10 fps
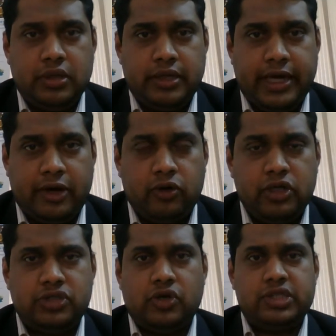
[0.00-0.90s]
a
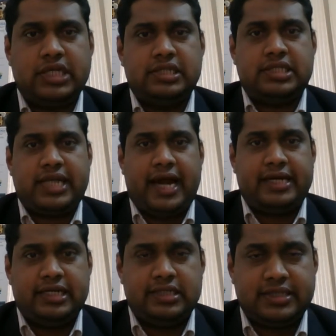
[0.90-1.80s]
good social
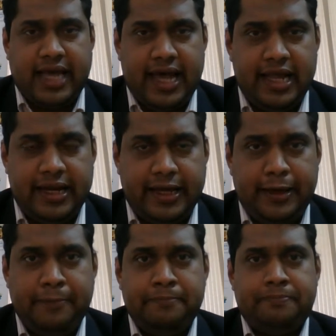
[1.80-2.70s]
status,
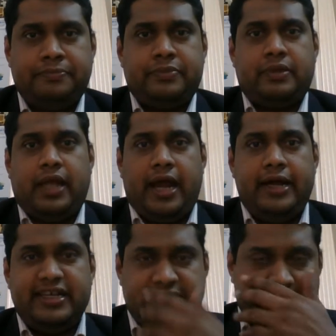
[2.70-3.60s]
salary, and
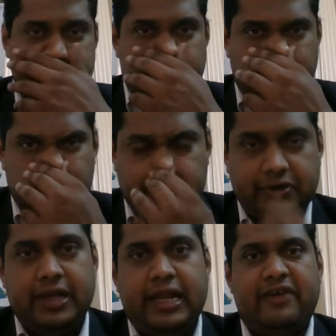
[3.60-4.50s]
a standard of
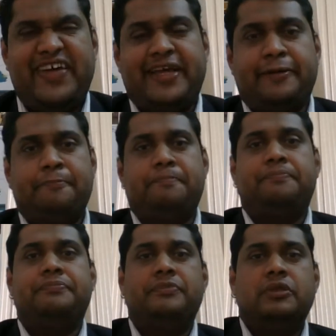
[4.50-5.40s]
living.
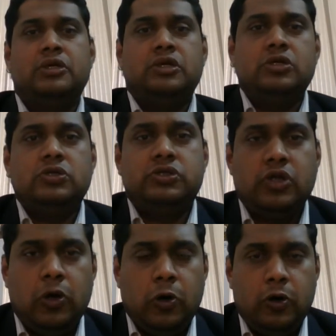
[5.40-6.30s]

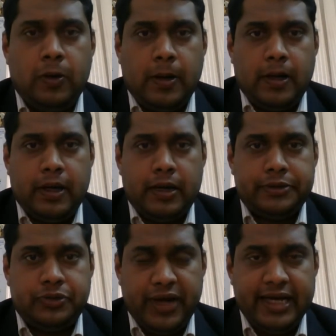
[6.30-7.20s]
So,
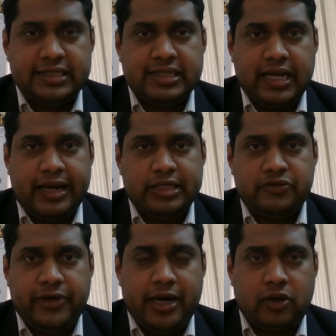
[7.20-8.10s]
today's class
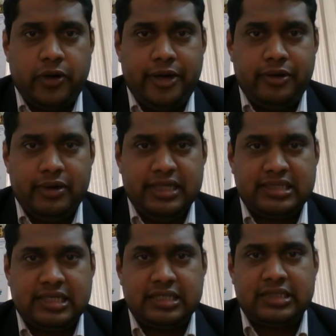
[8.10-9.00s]
we are going to
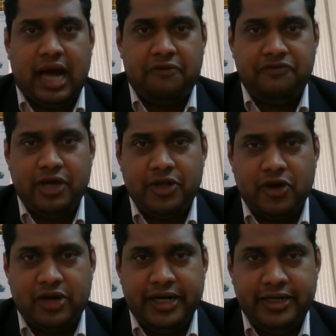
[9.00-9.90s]
discuss after
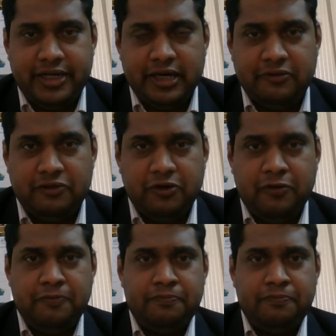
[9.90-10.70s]
your interview